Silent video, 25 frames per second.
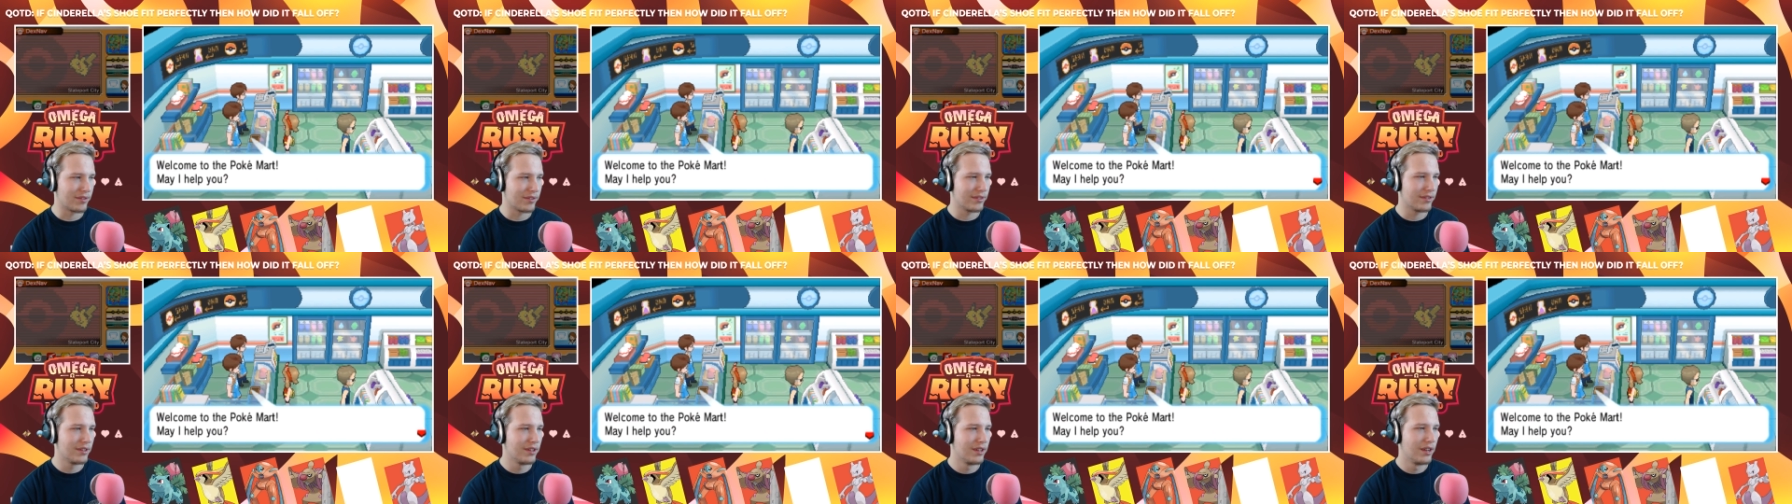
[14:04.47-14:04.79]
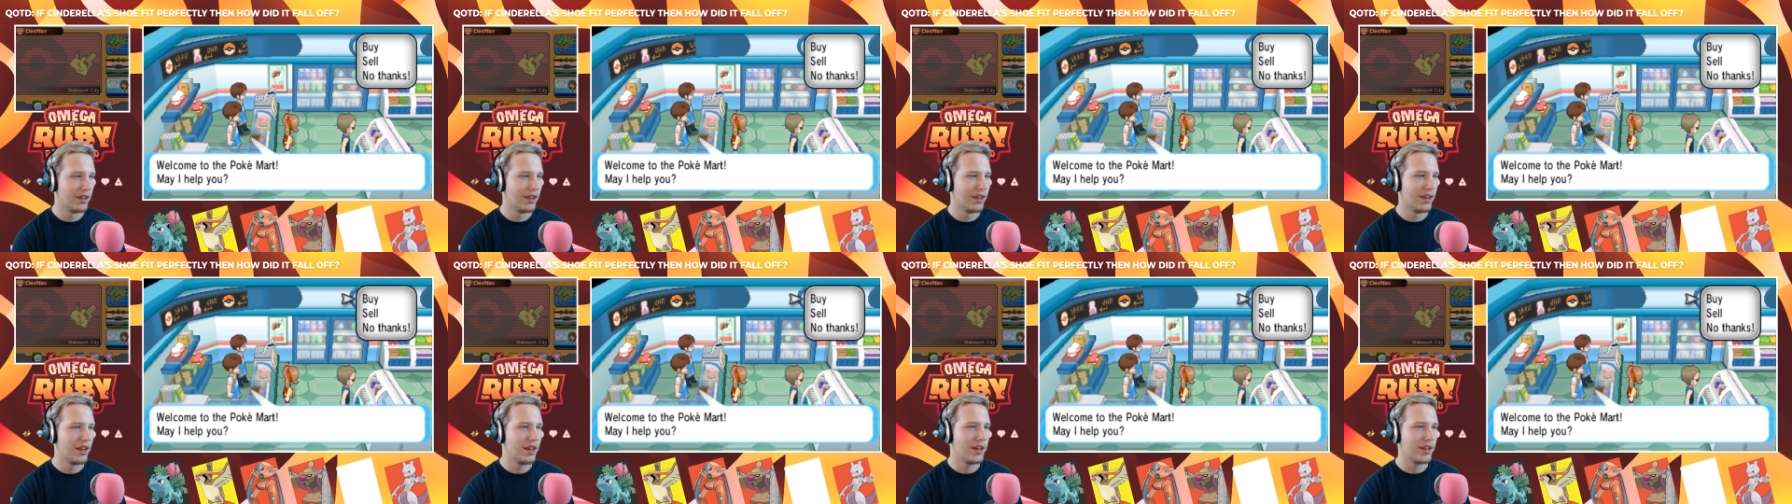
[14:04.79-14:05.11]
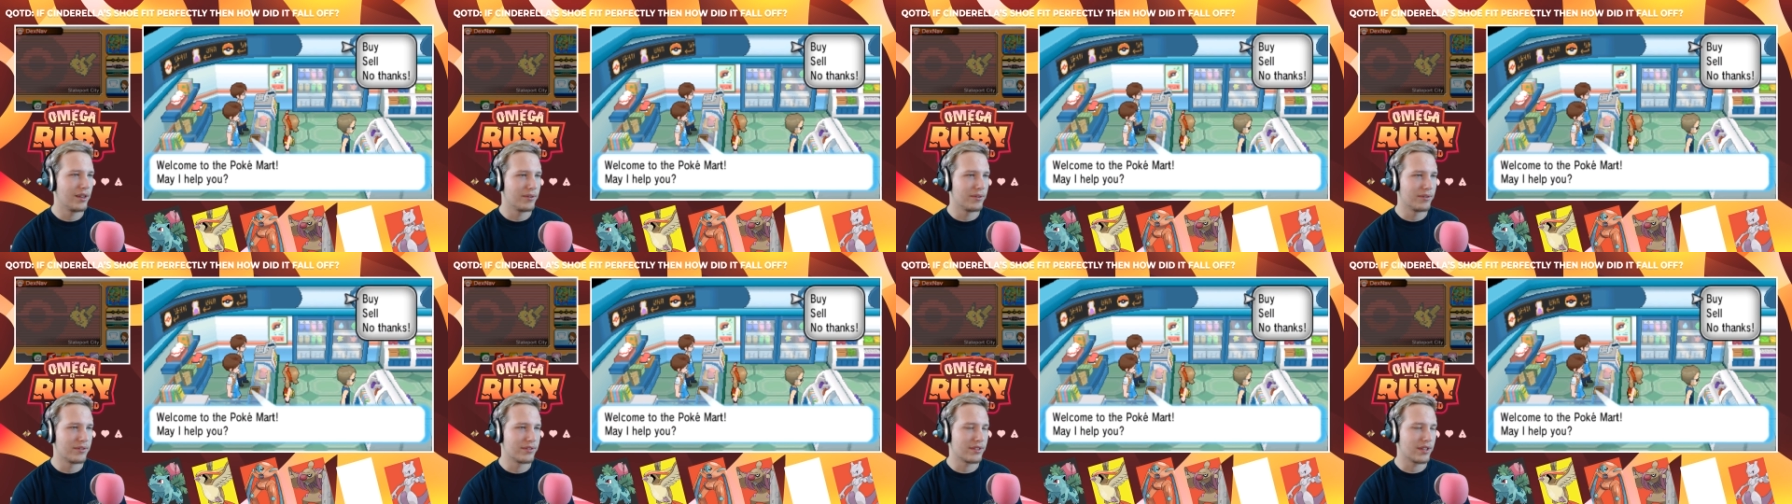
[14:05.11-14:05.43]
And he
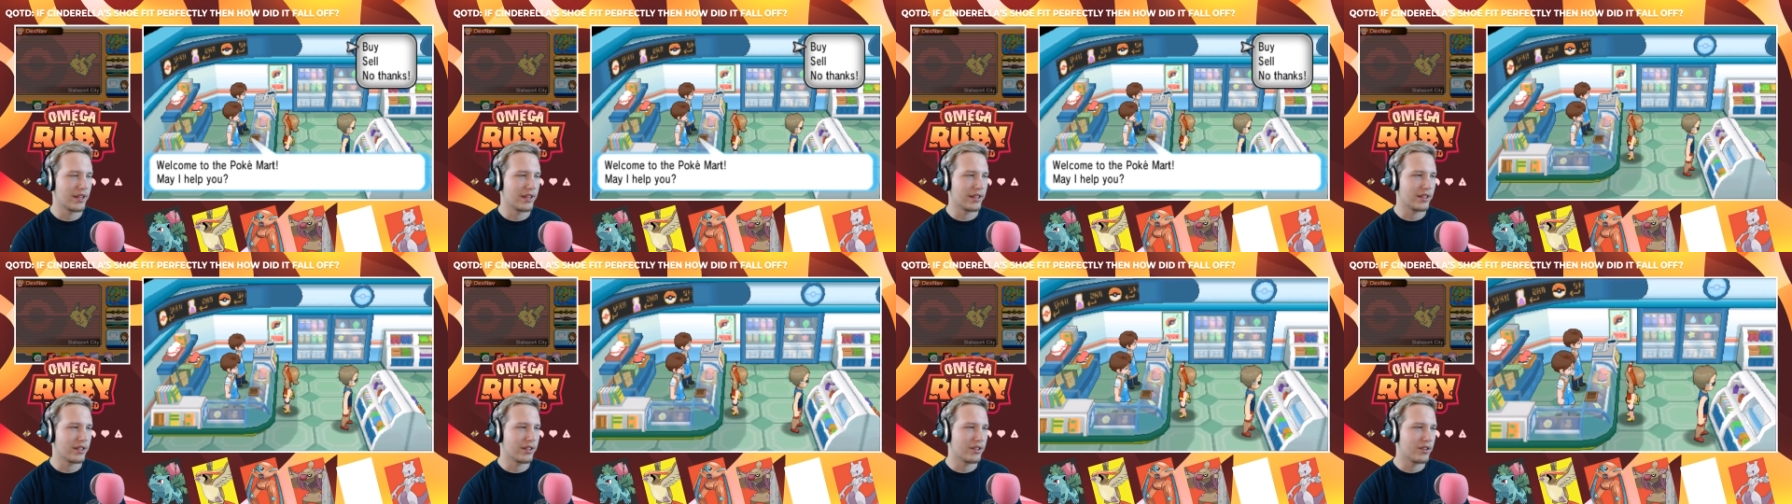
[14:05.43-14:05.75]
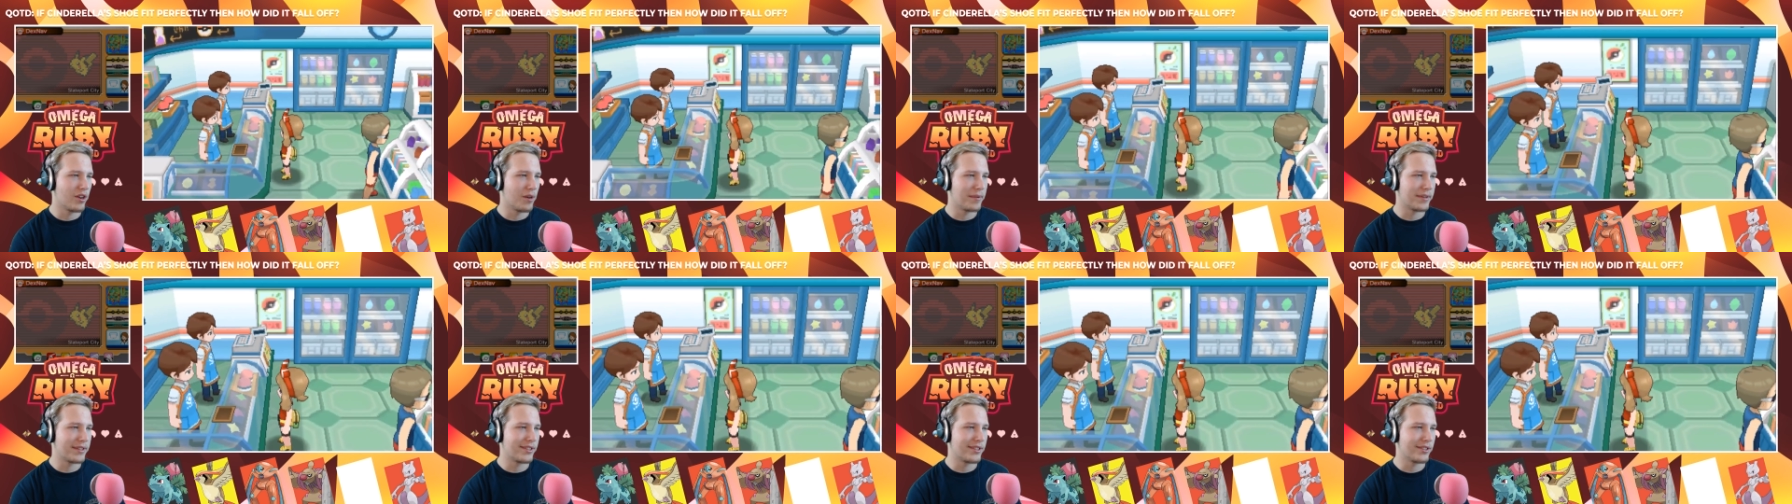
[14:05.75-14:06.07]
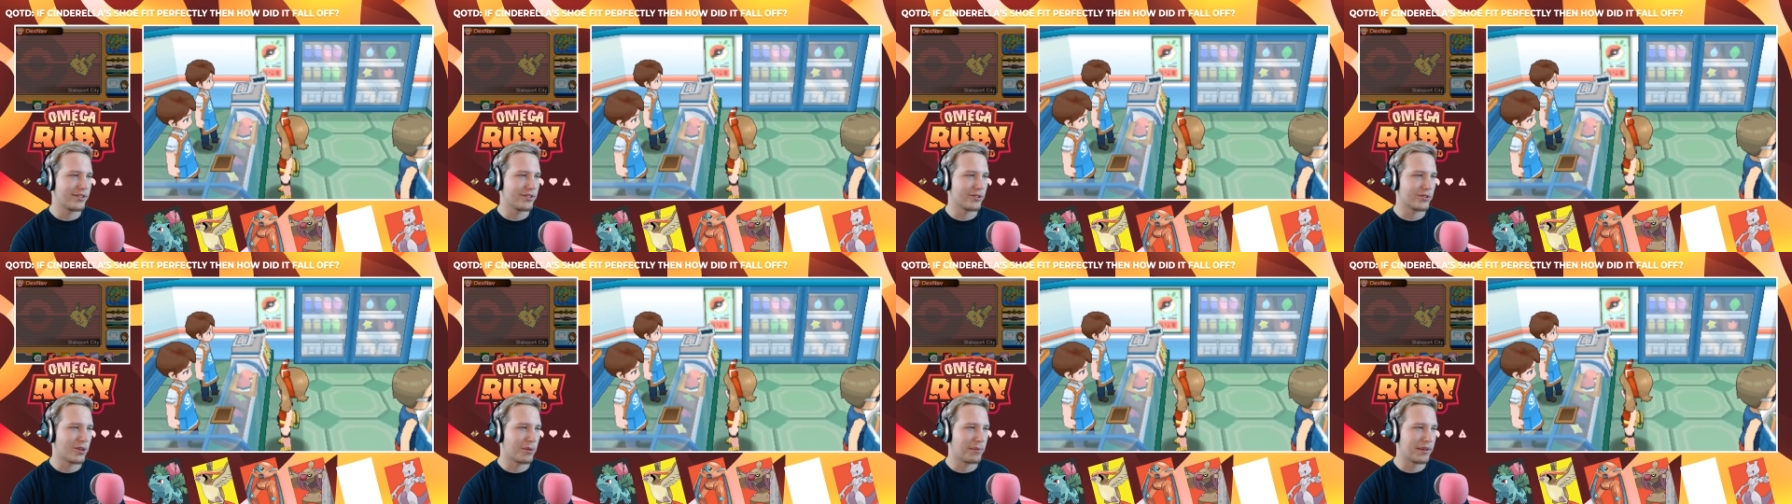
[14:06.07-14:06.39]
was like, "No, my
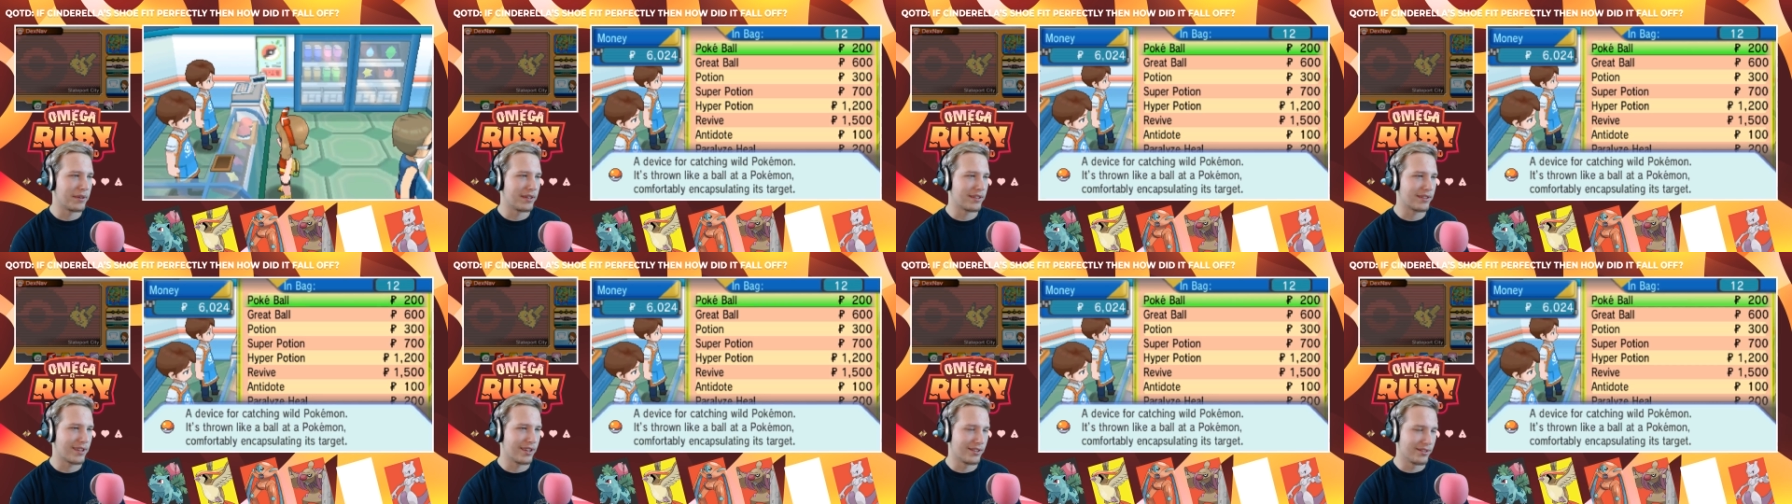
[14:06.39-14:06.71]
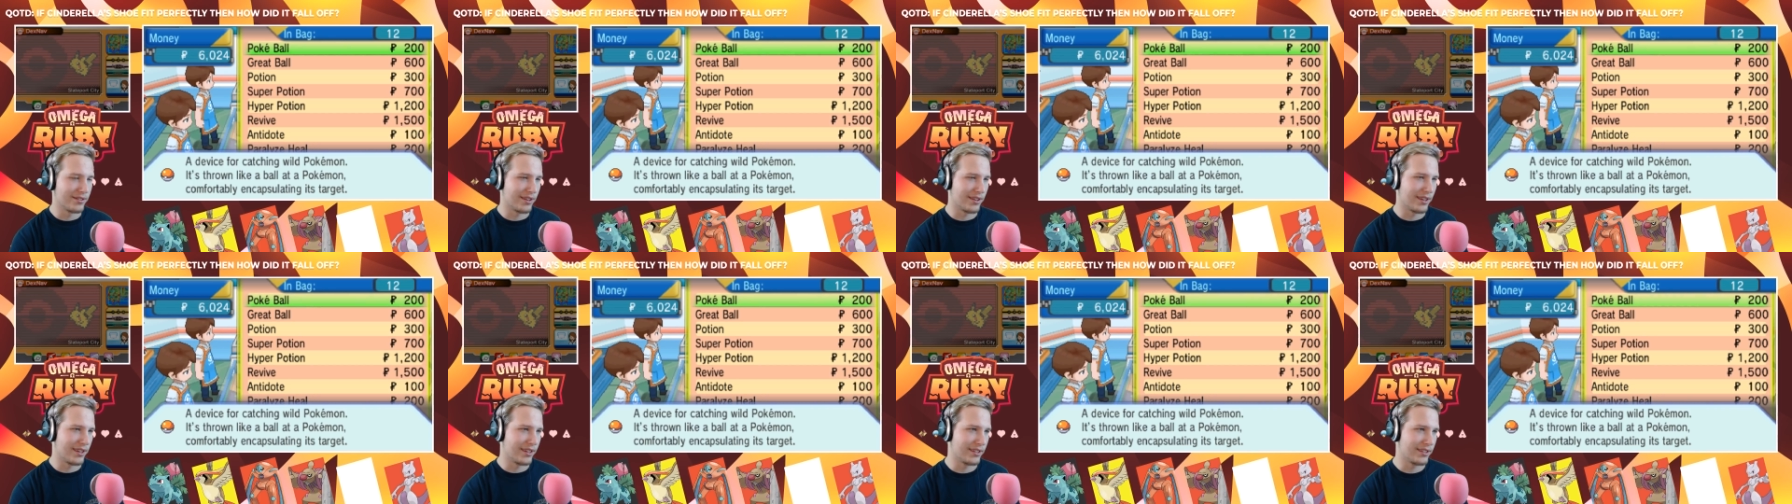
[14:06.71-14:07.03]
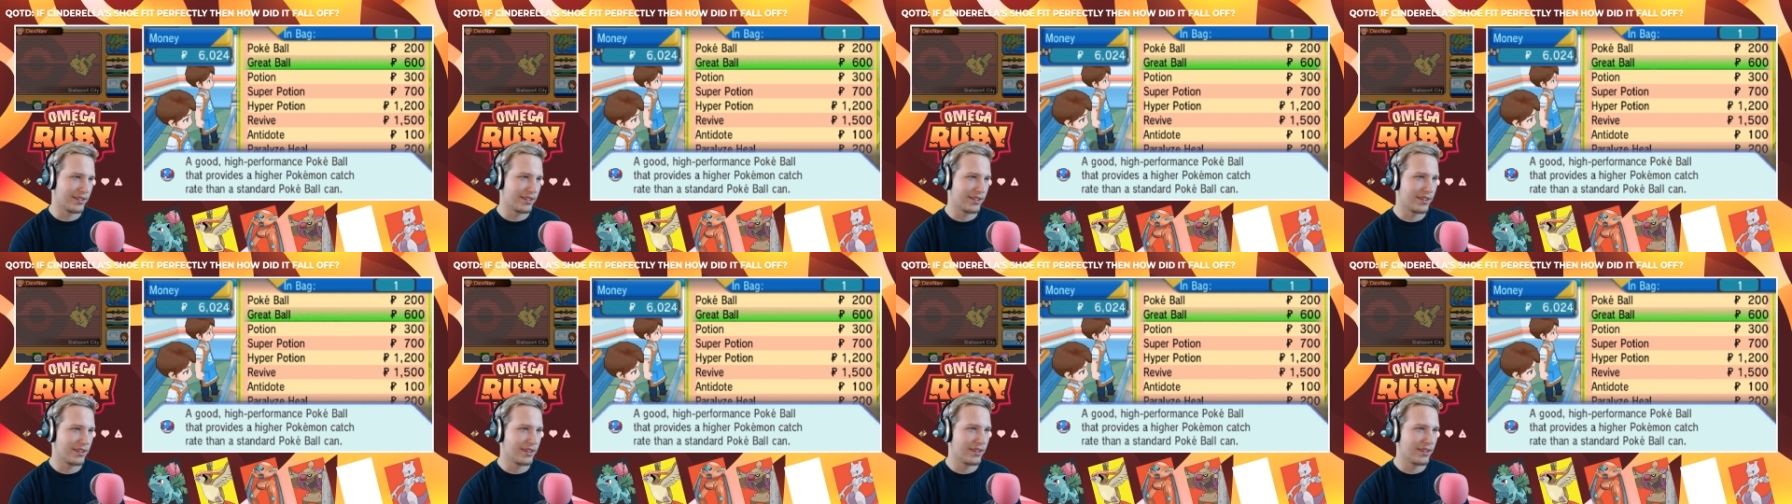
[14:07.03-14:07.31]
teacher told me it's because like